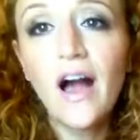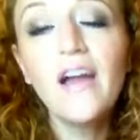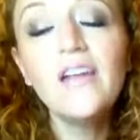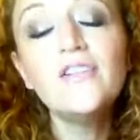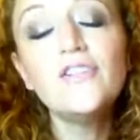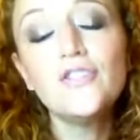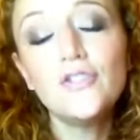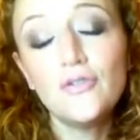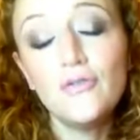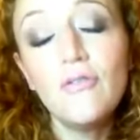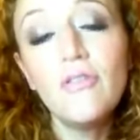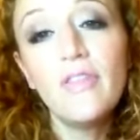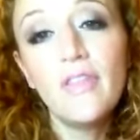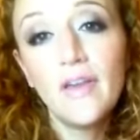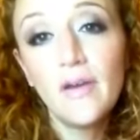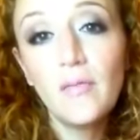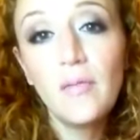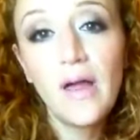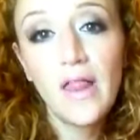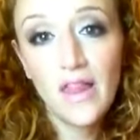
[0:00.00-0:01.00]
I do
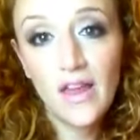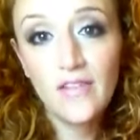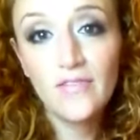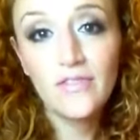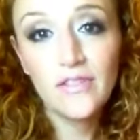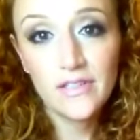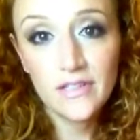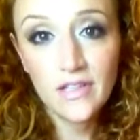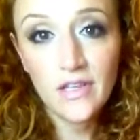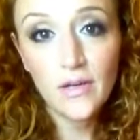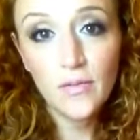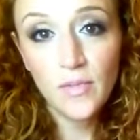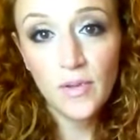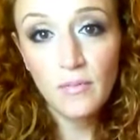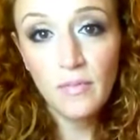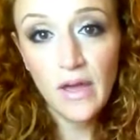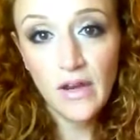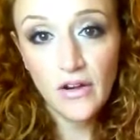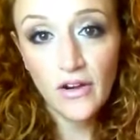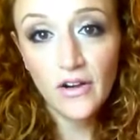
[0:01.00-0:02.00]
think my life is going to be
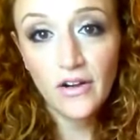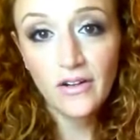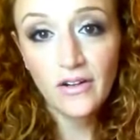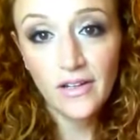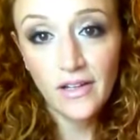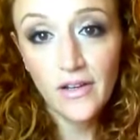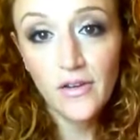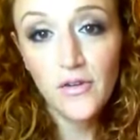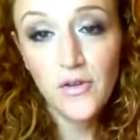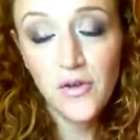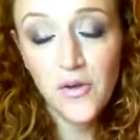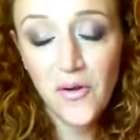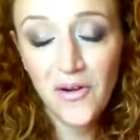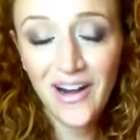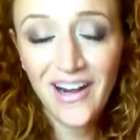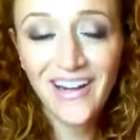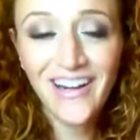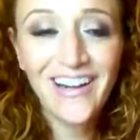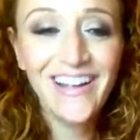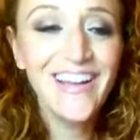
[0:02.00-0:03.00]
better in New
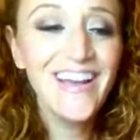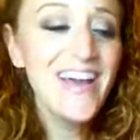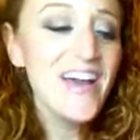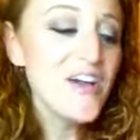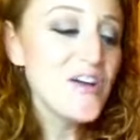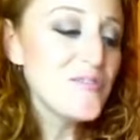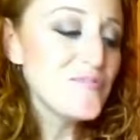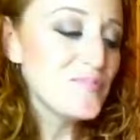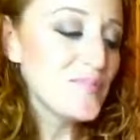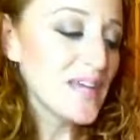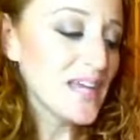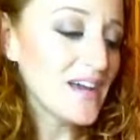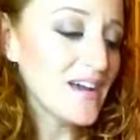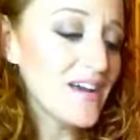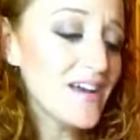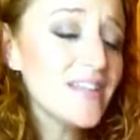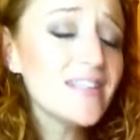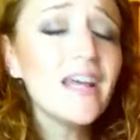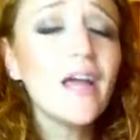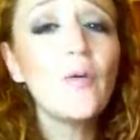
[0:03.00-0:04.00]
York
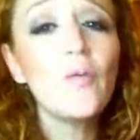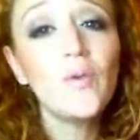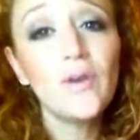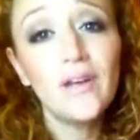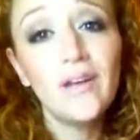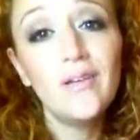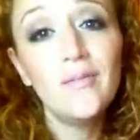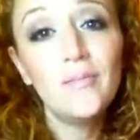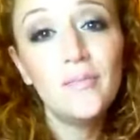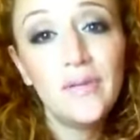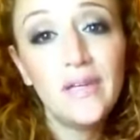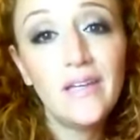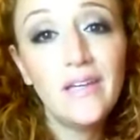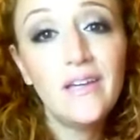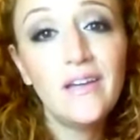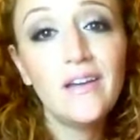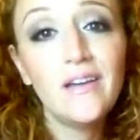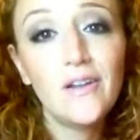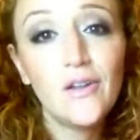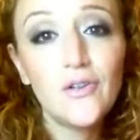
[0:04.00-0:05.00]
because I will
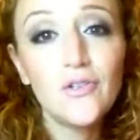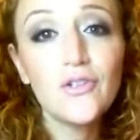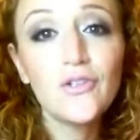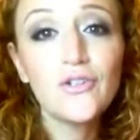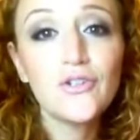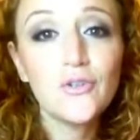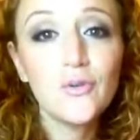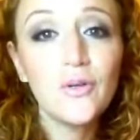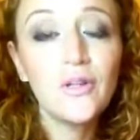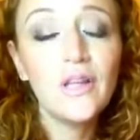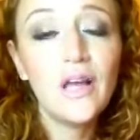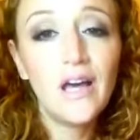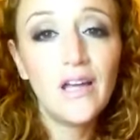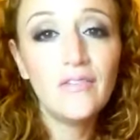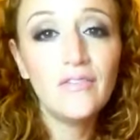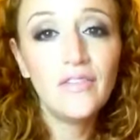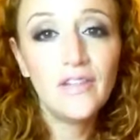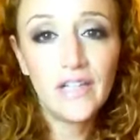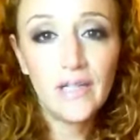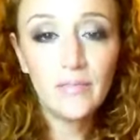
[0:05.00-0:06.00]
be closer to a lot
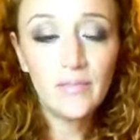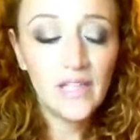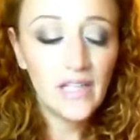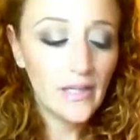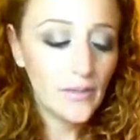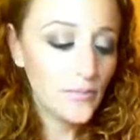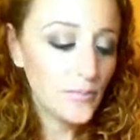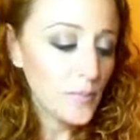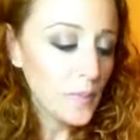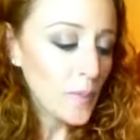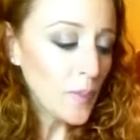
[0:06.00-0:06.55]
of family.